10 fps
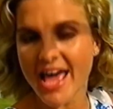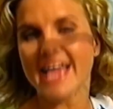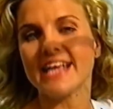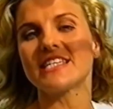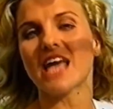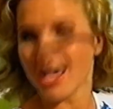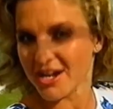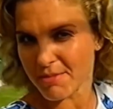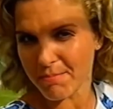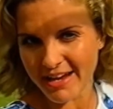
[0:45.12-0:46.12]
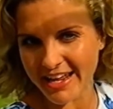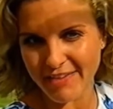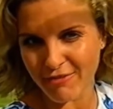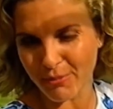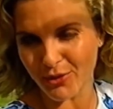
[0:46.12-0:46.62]
It's
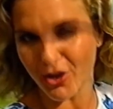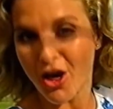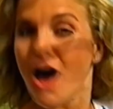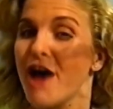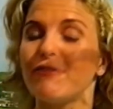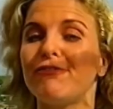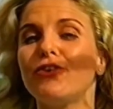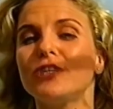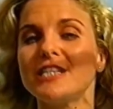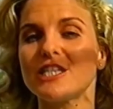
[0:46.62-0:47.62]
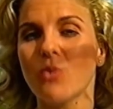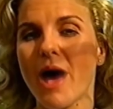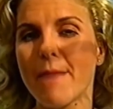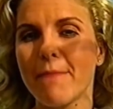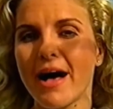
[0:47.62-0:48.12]
unbelievable. Over 40
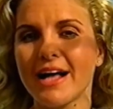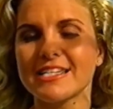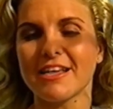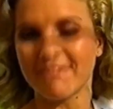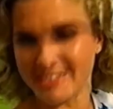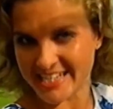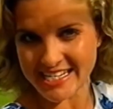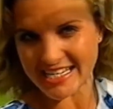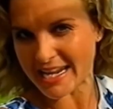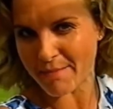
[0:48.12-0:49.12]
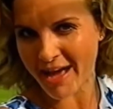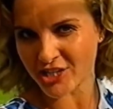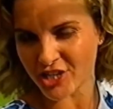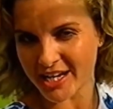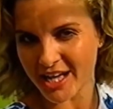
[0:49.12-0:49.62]
square miles of Disney
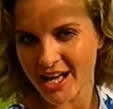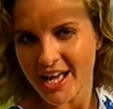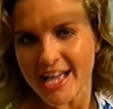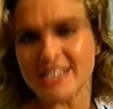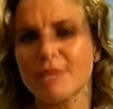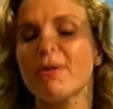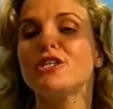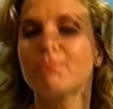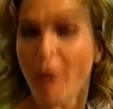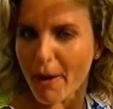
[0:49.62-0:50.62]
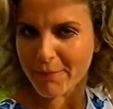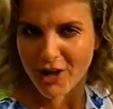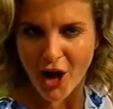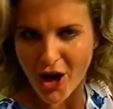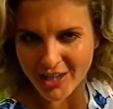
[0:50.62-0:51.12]
magic. It's the most
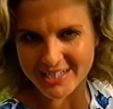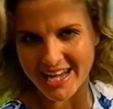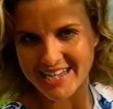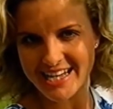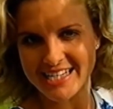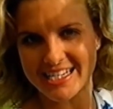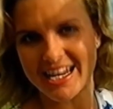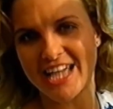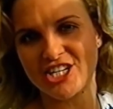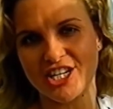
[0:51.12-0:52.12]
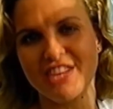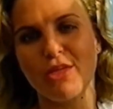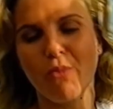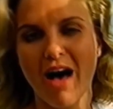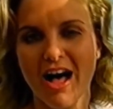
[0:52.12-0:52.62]
popular holiday destination in
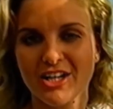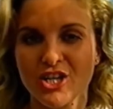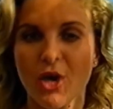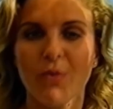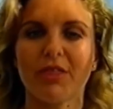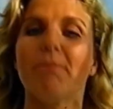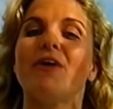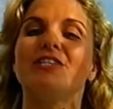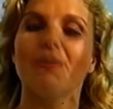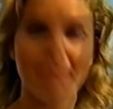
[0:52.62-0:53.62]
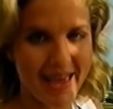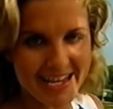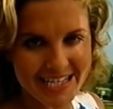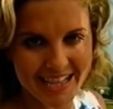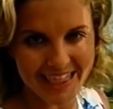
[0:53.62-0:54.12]
the world with the most
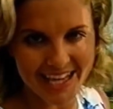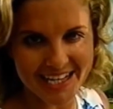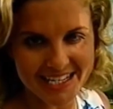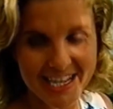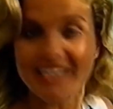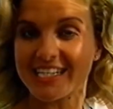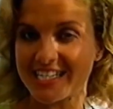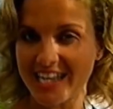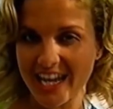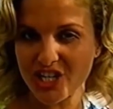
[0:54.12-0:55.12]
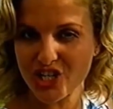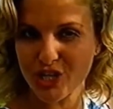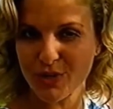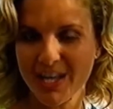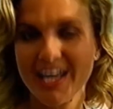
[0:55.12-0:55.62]
amazing things to see and
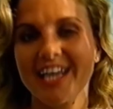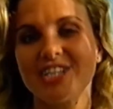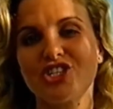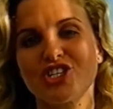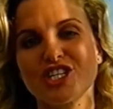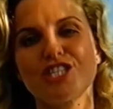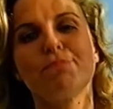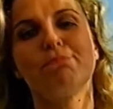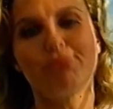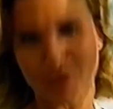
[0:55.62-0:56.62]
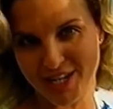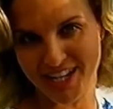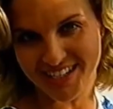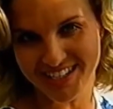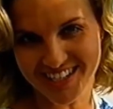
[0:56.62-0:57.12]
do. It's just
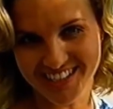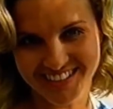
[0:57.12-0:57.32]
brilliant.